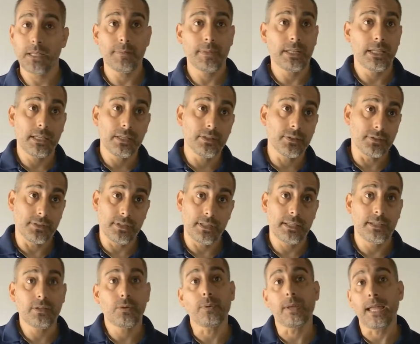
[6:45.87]
many years and they
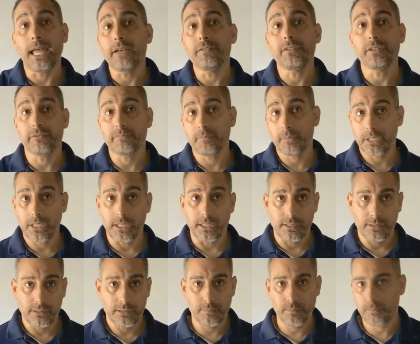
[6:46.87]
don't have enough money
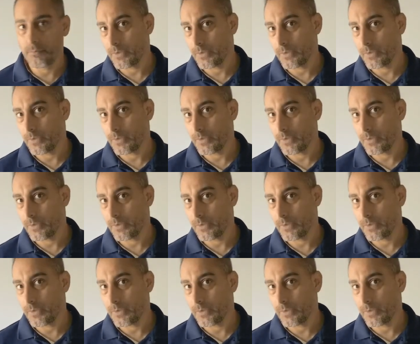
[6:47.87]
to